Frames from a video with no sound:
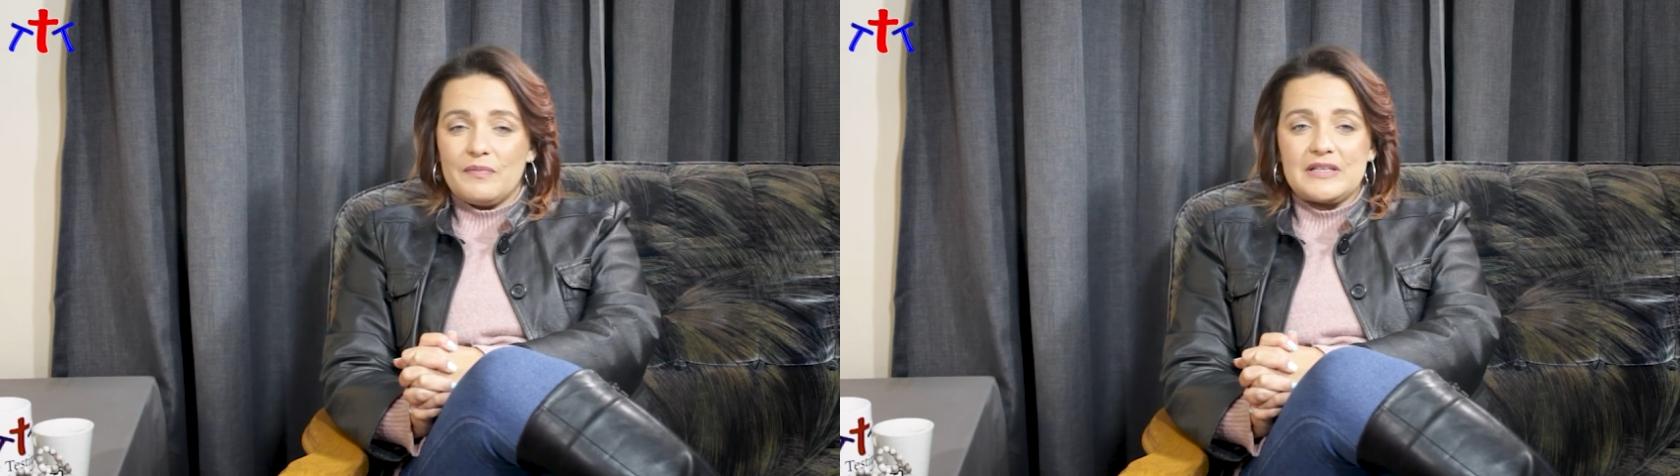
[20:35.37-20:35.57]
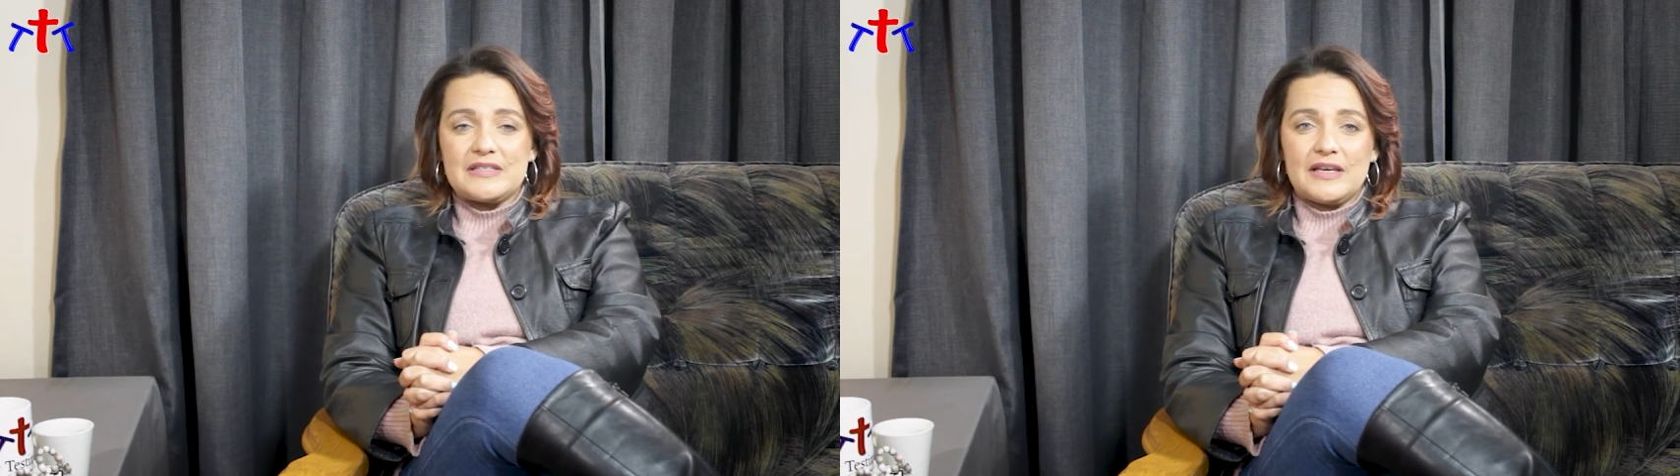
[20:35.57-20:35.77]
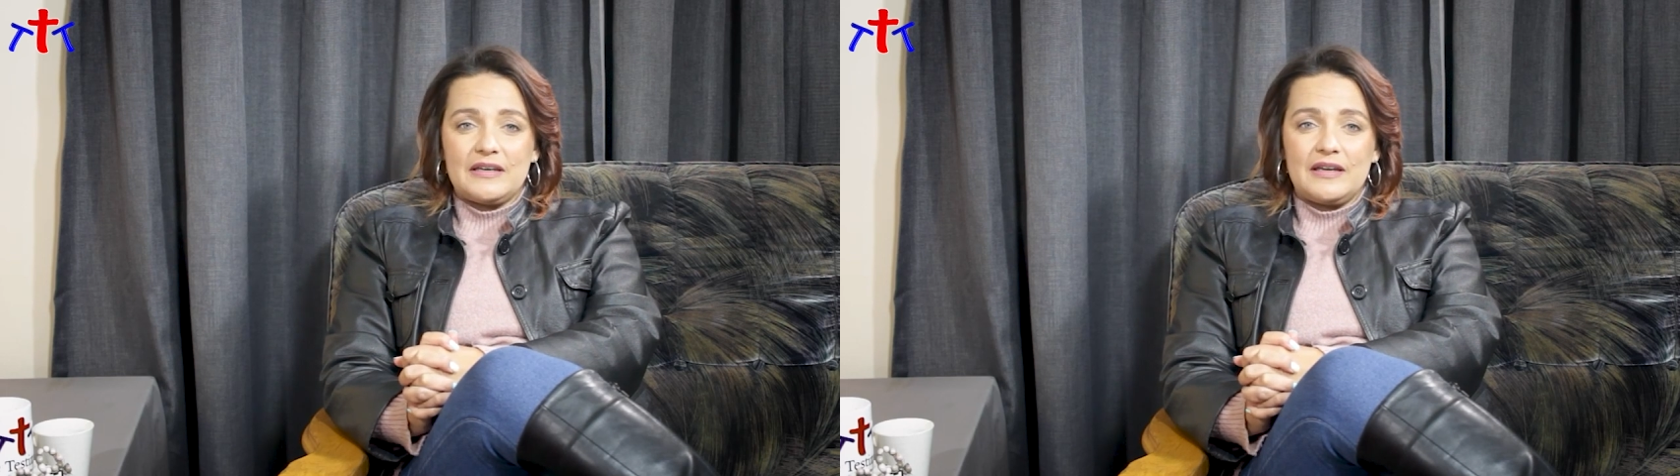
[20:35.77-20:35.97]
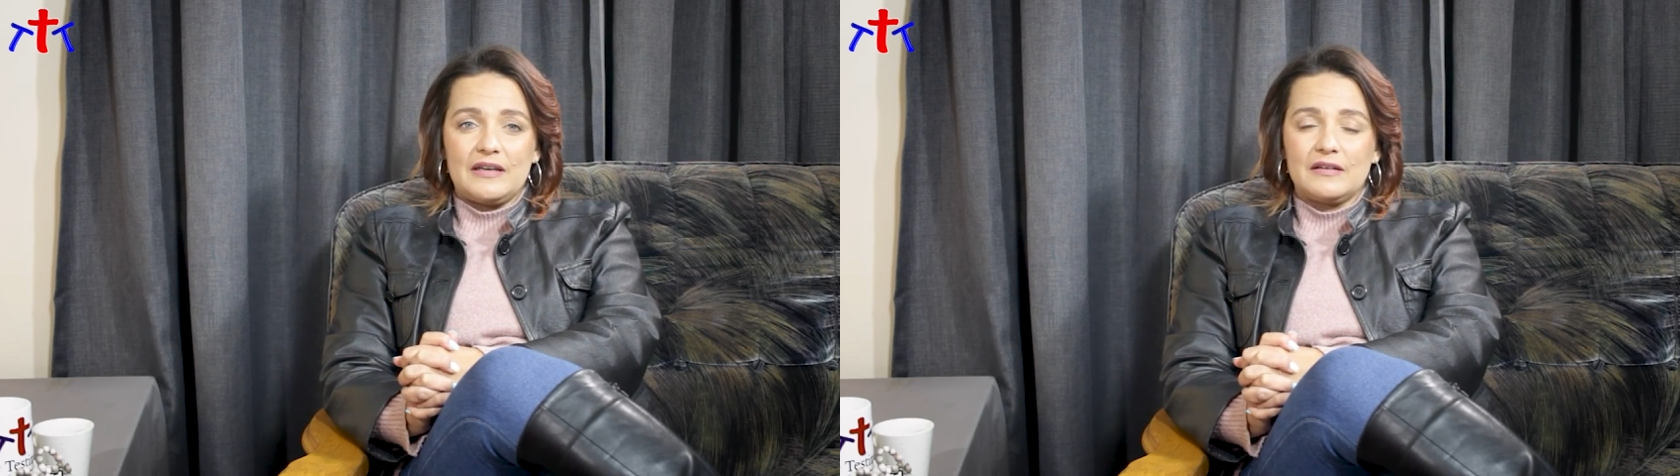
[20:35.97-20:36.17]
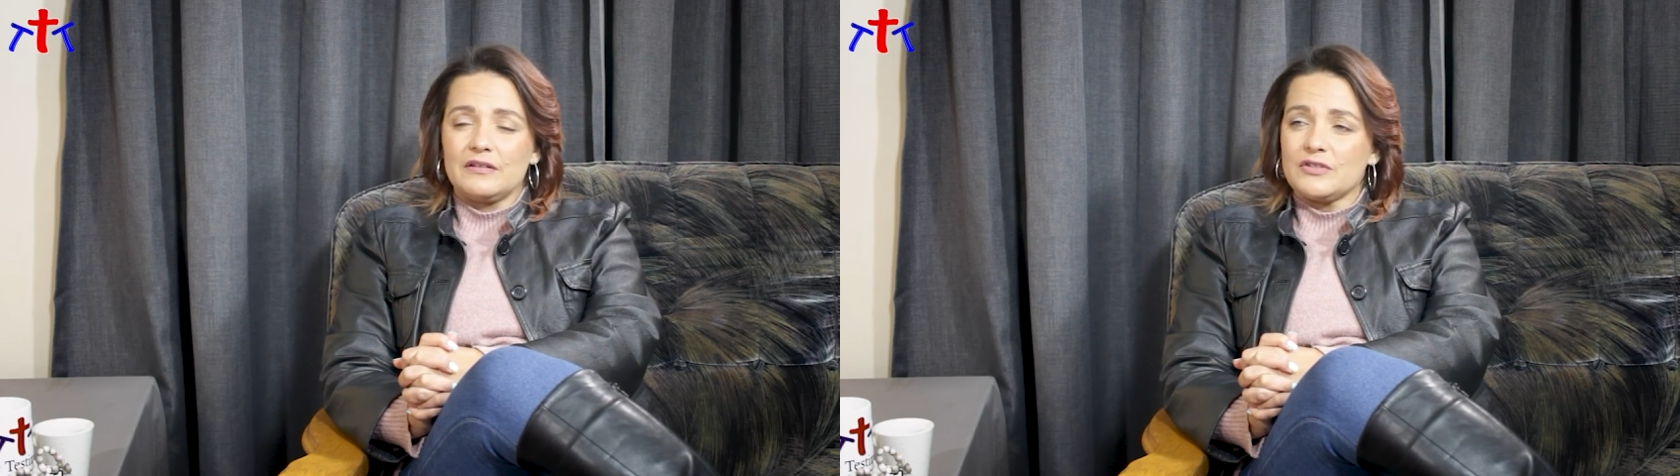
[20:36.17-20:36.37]
My son
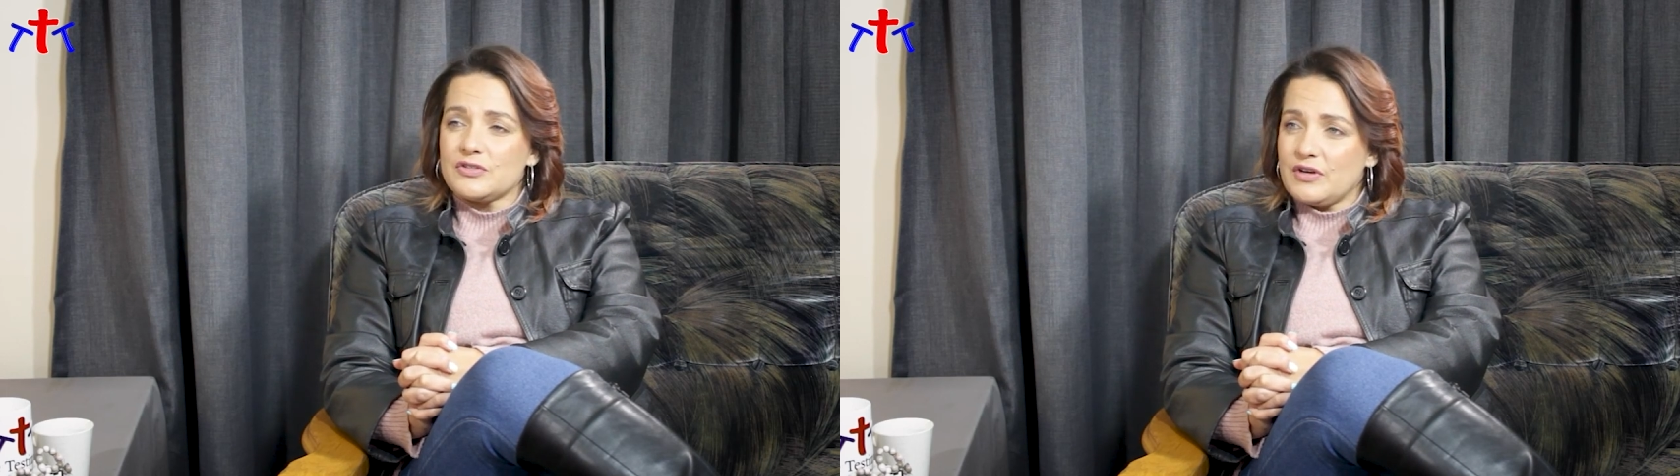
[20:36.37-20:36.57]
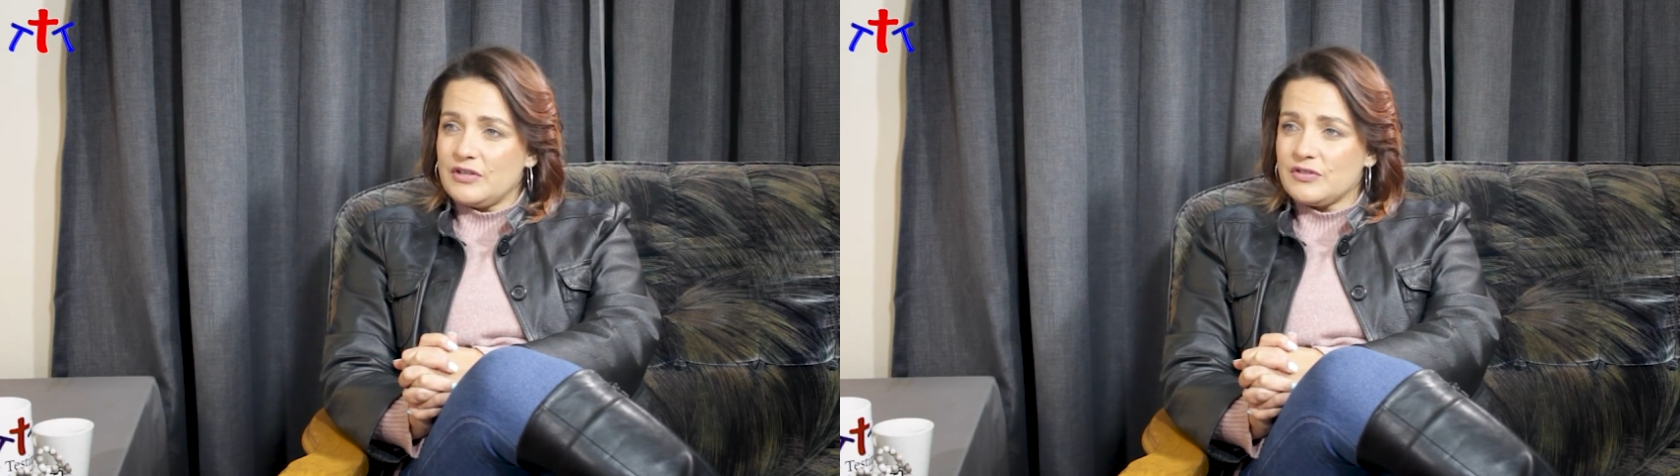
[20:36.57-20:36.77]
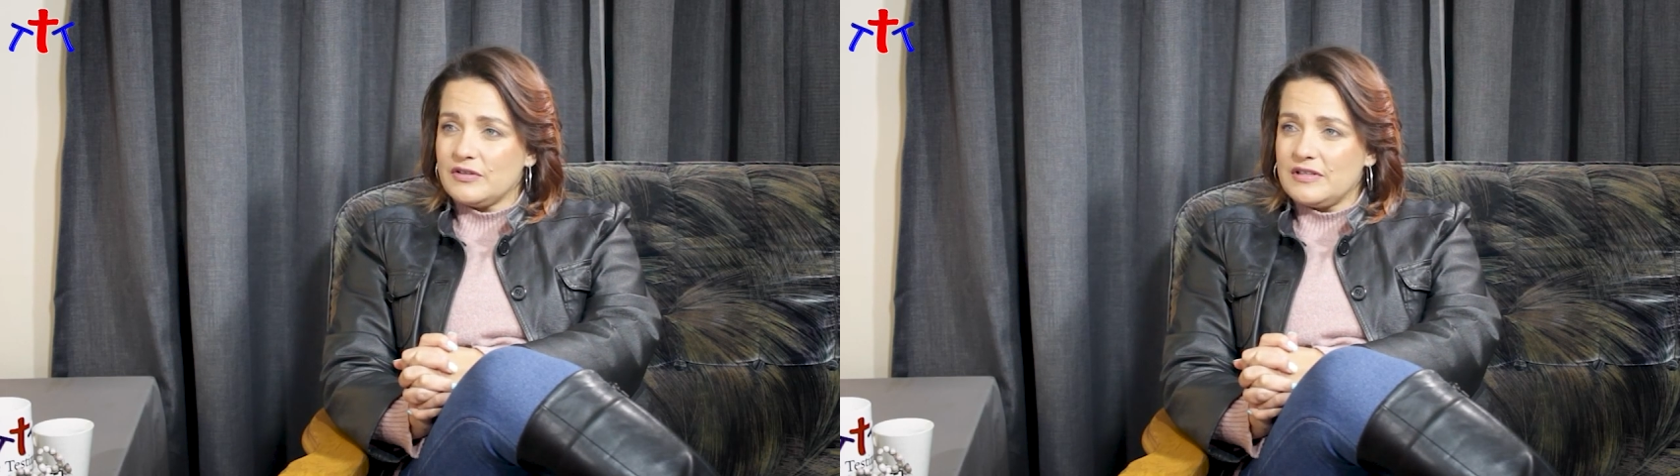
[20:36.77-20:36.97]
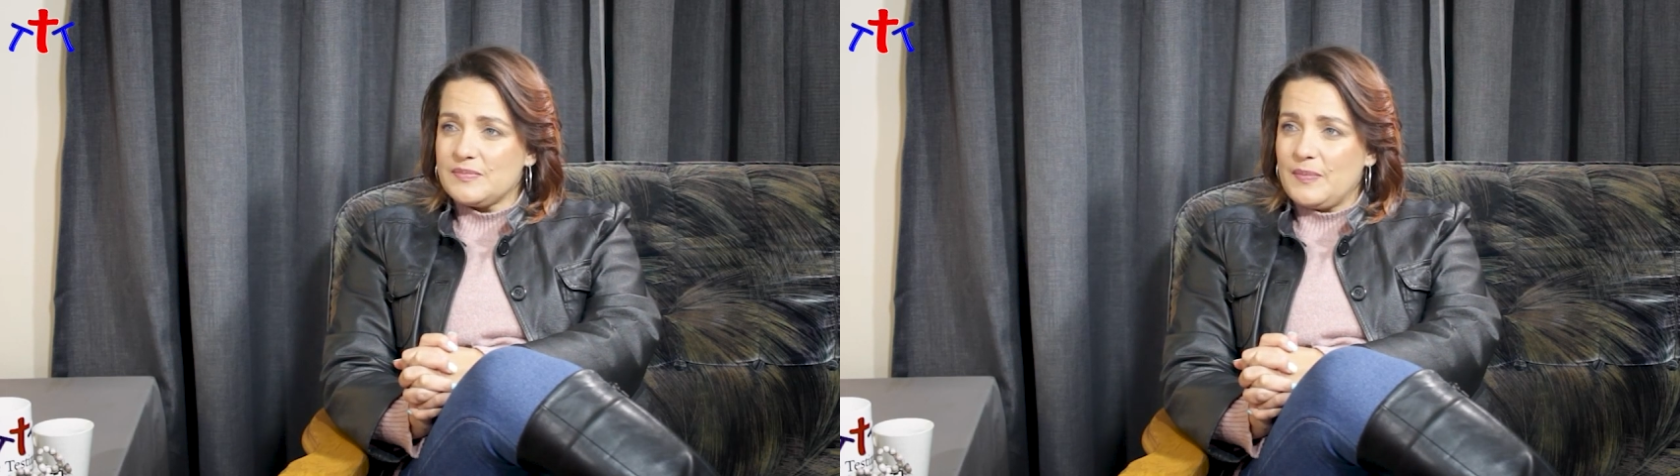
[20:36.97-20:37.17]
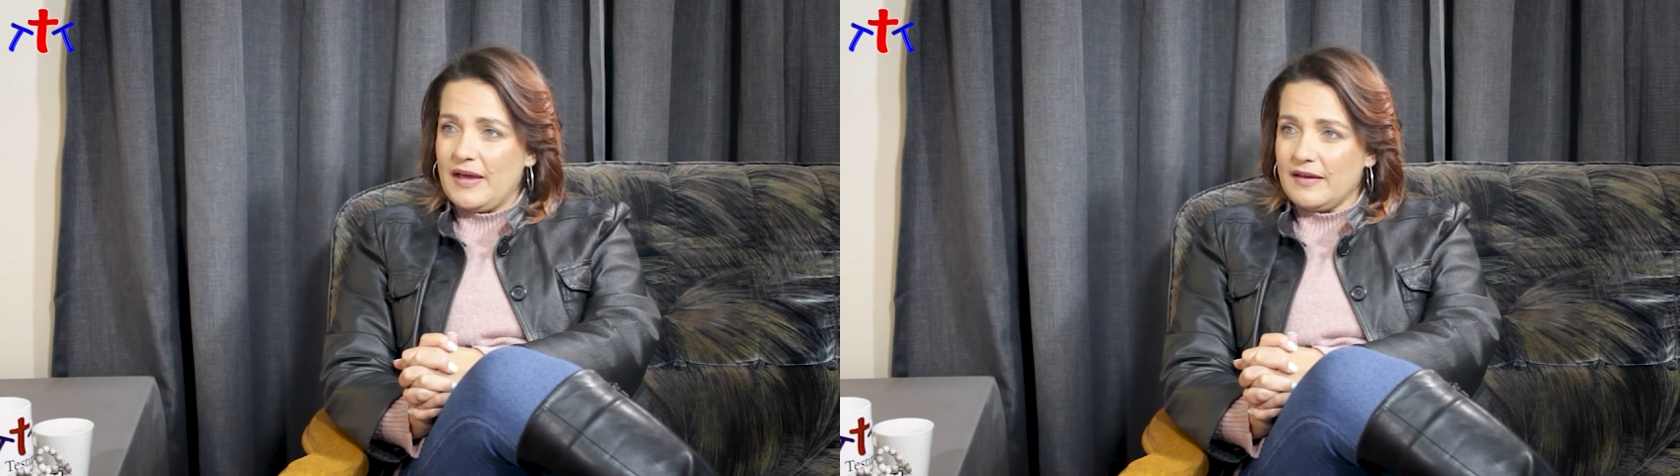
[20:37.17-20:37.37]
had a little scratch on
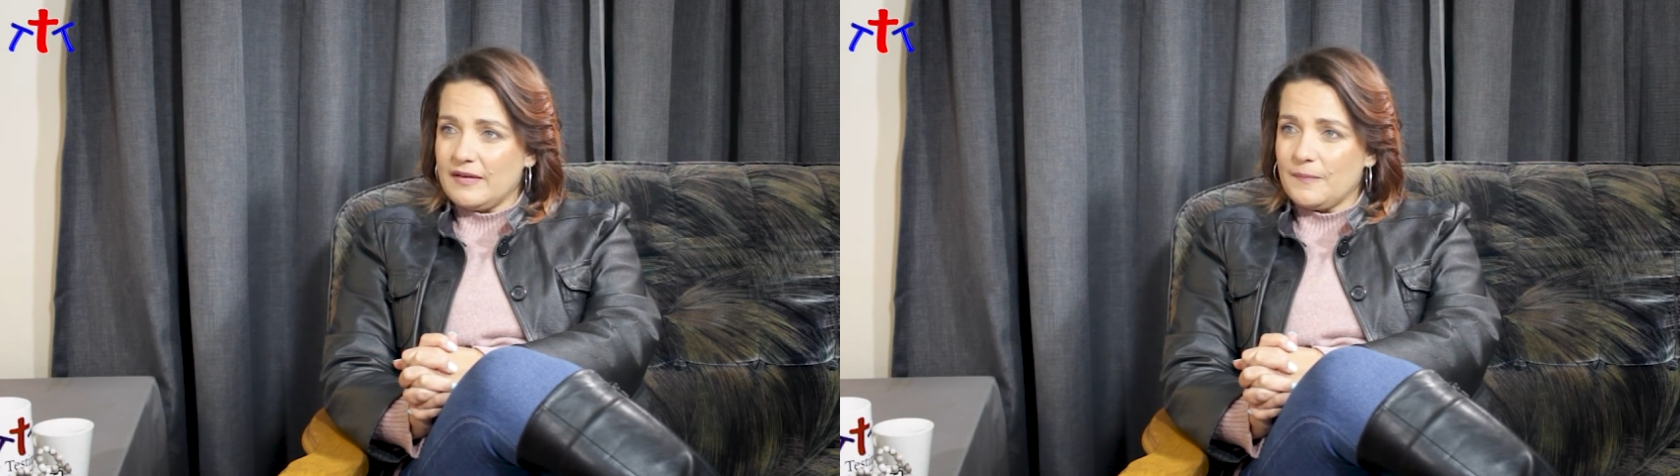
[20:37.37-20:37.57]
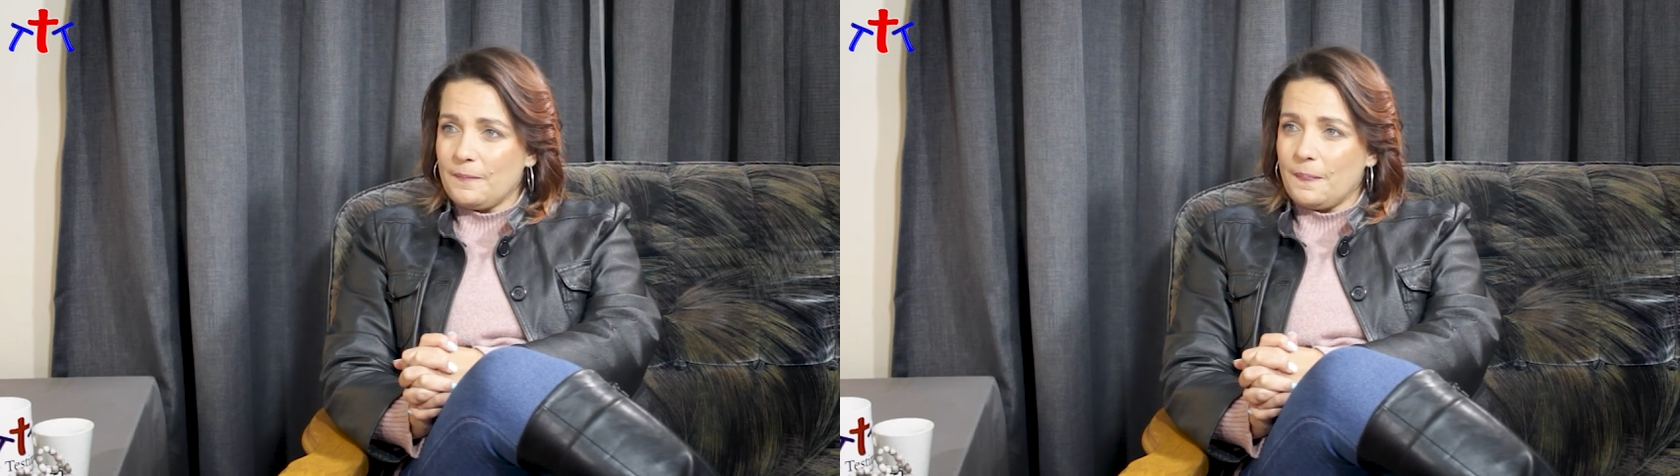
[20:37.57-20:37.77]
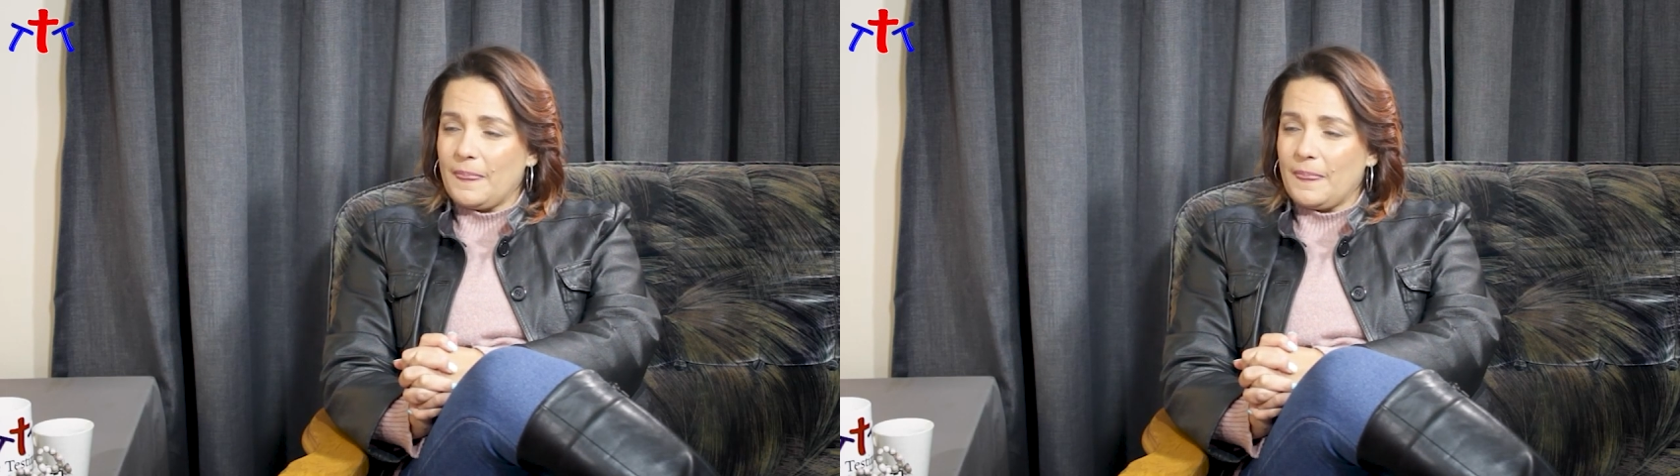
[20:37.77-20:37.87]
his back,